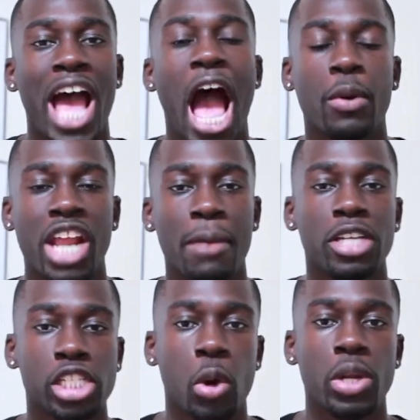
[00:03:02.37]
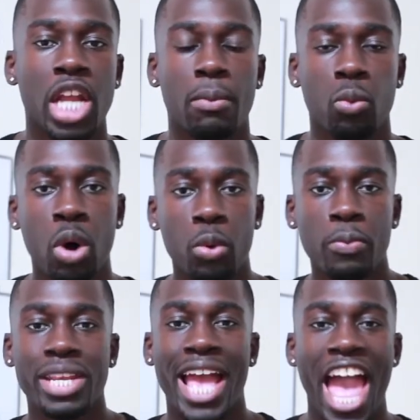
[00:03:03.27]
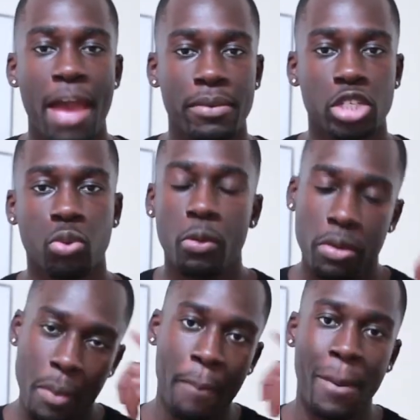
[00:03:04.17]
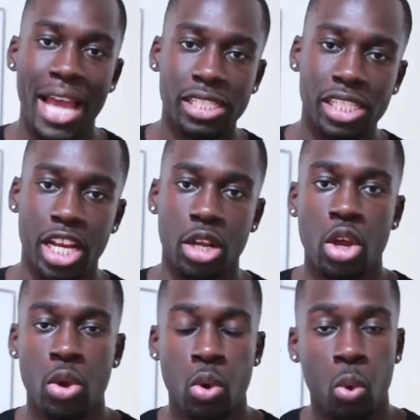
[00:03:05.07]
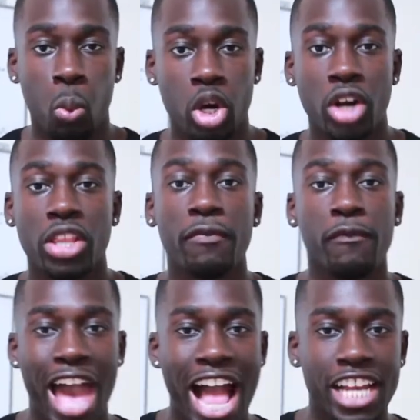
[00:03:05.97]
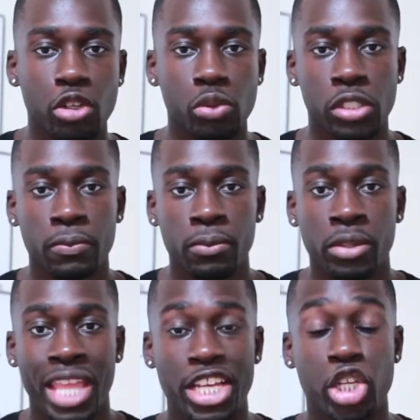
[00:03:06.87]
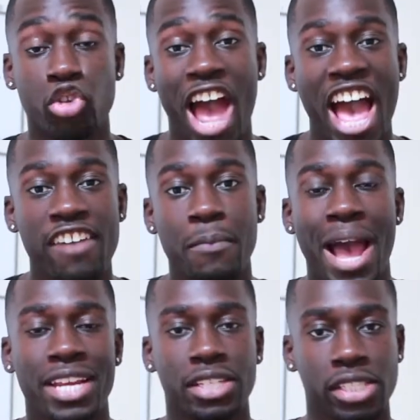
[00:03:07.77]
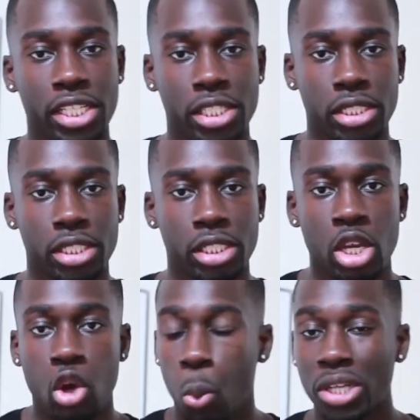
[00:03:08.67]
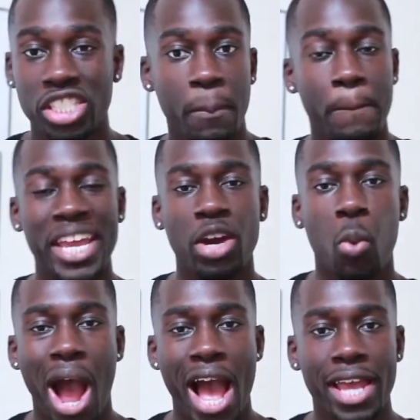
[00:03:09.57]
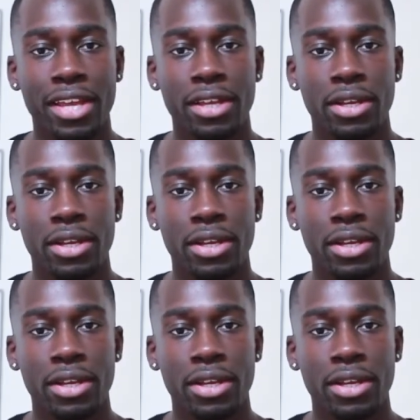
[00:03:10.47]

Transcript: How would I be showing up? What would be the habits? What would be my mindset? What are the values that drive my decisions? What's the big why?